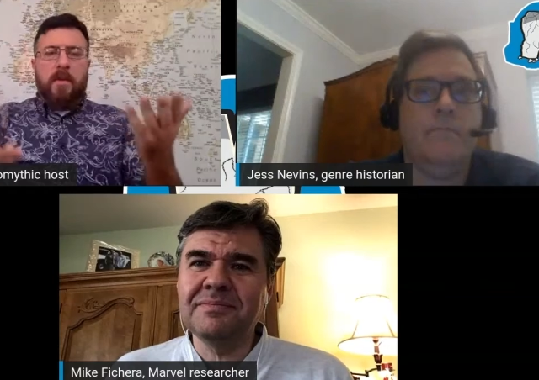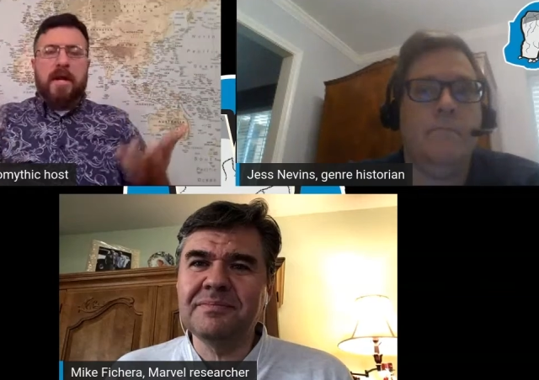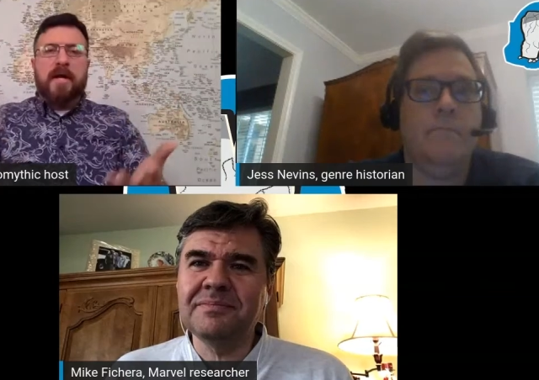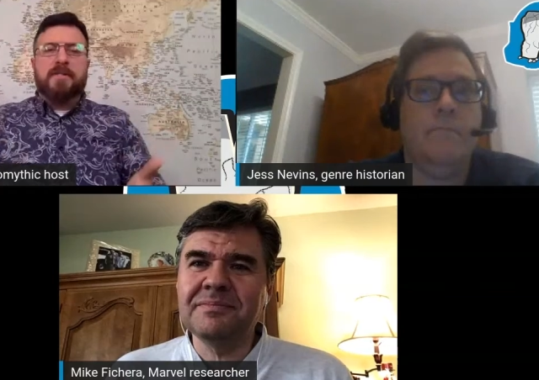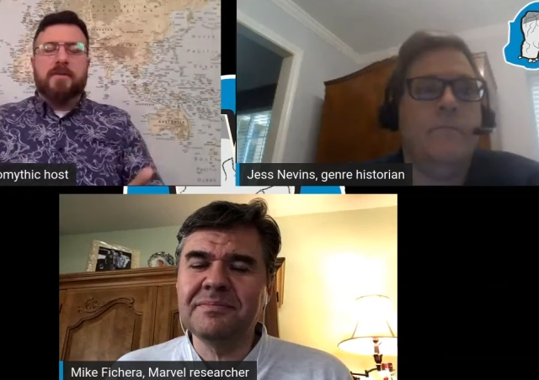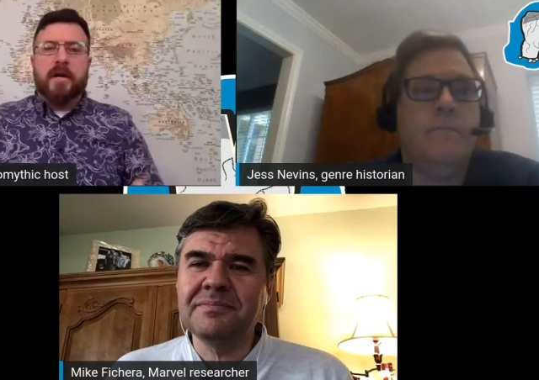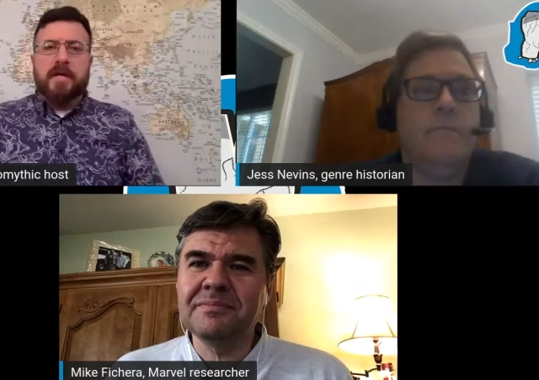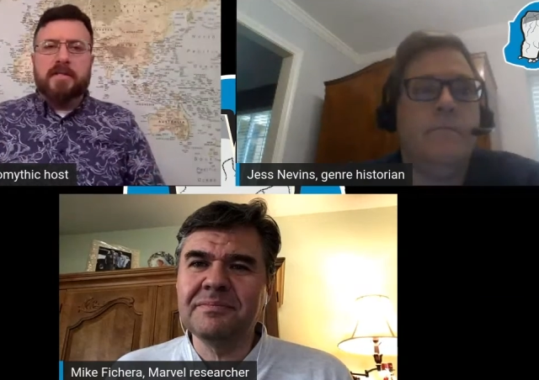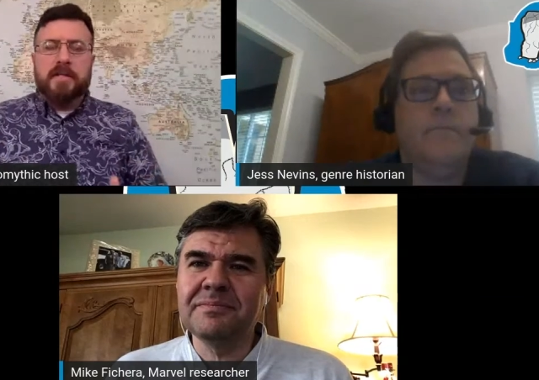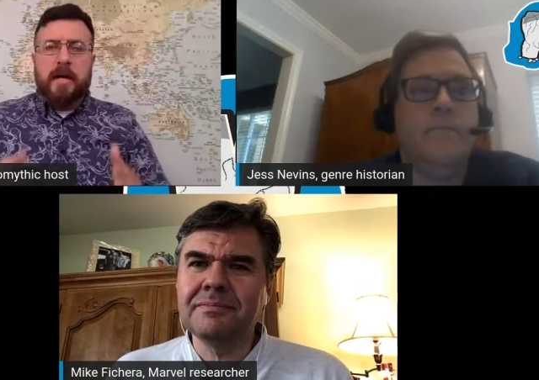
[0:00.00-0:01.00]
Speaker 1: I want to ask you
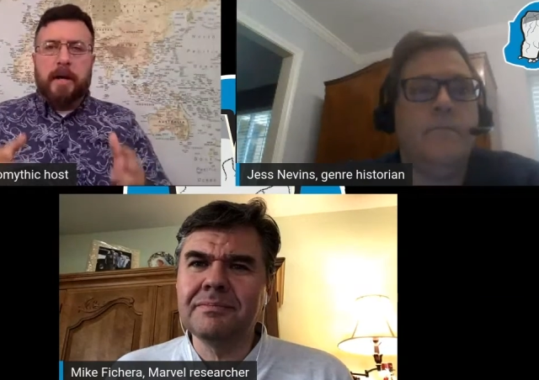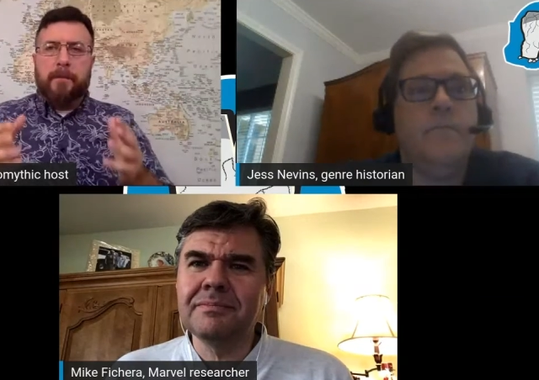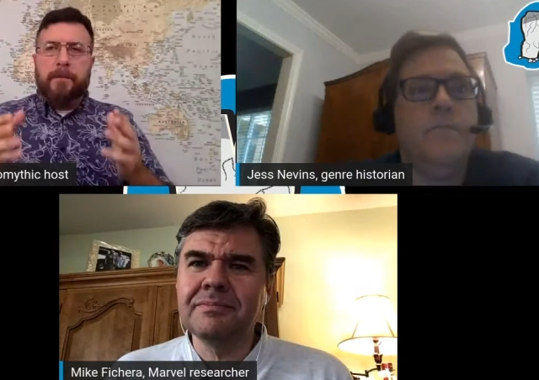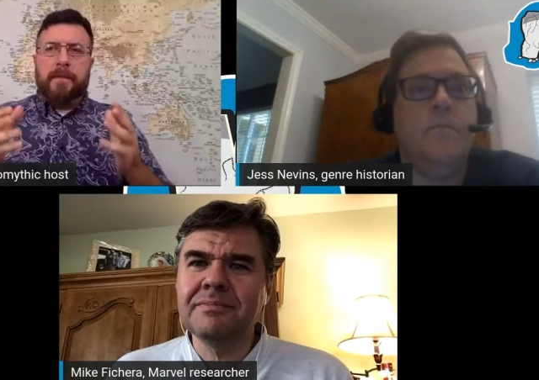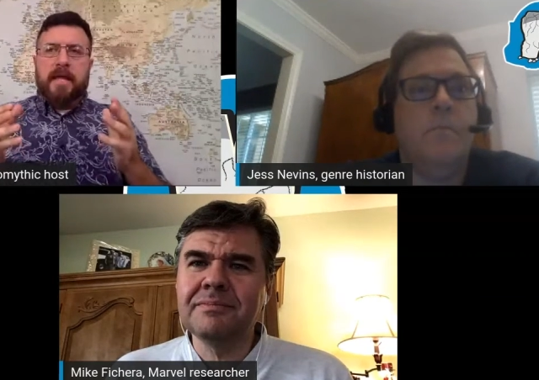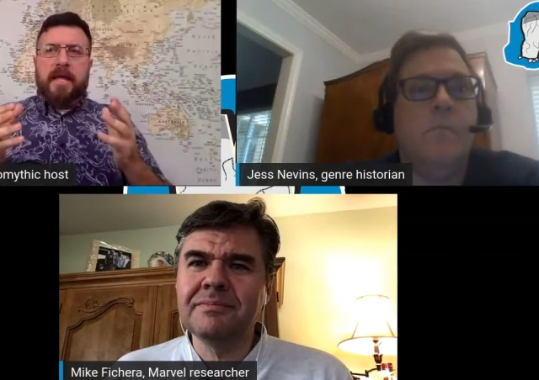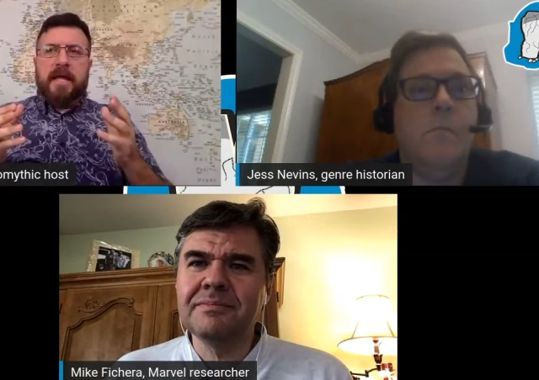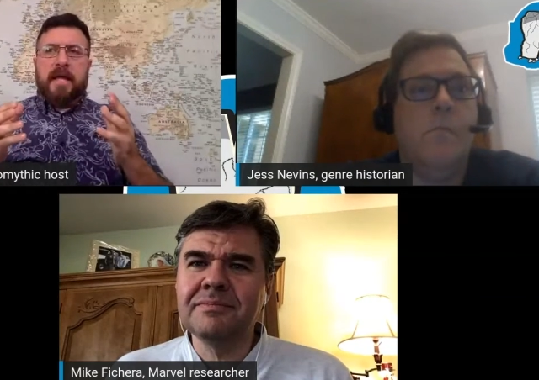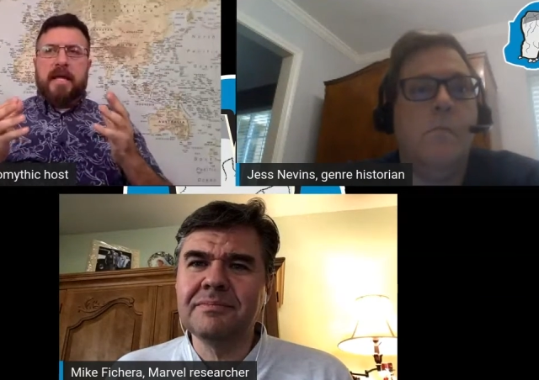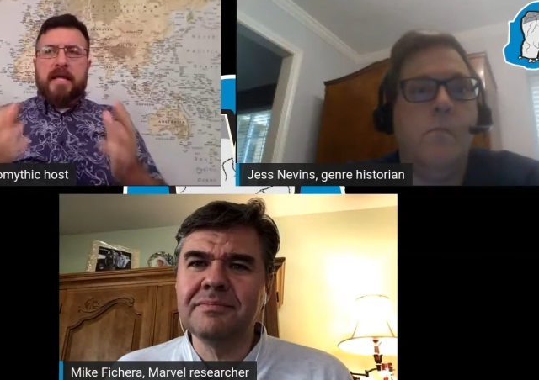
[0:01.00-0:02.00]
guys: um,
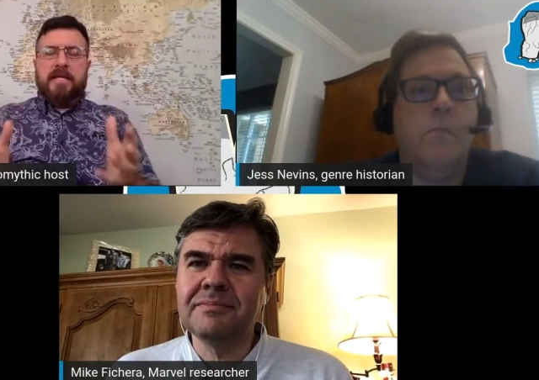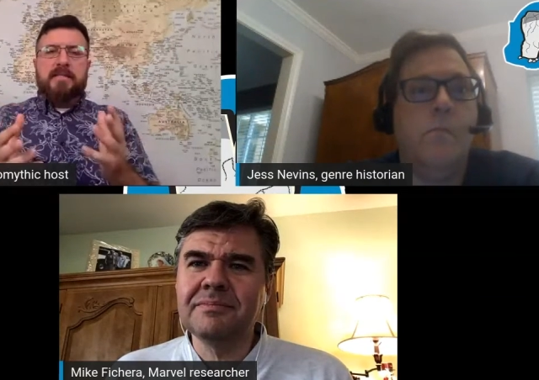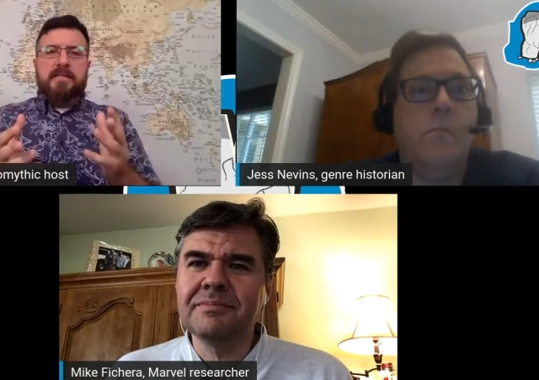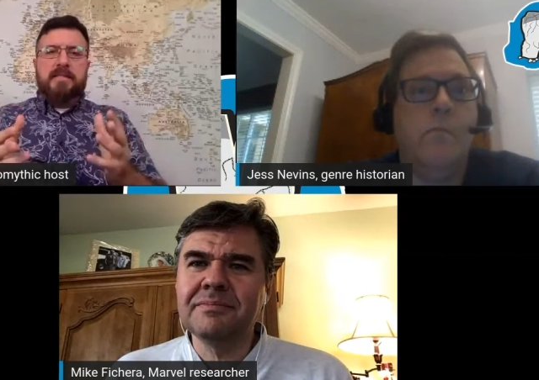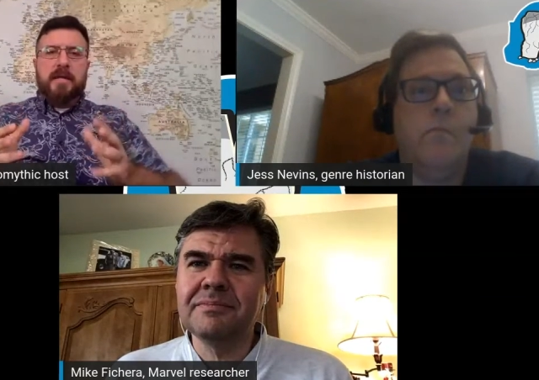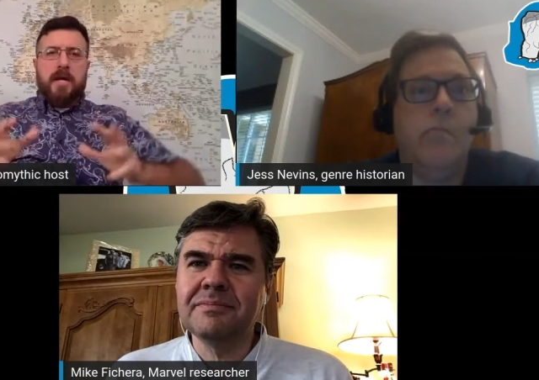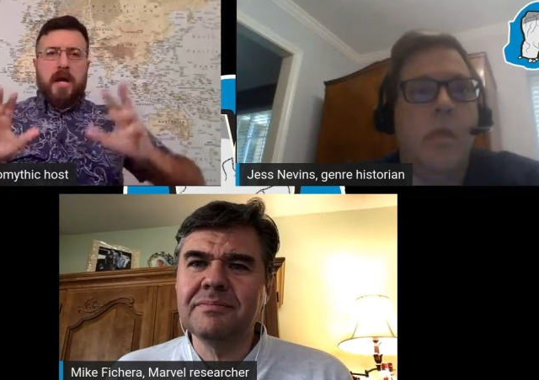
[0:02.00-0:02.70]
Is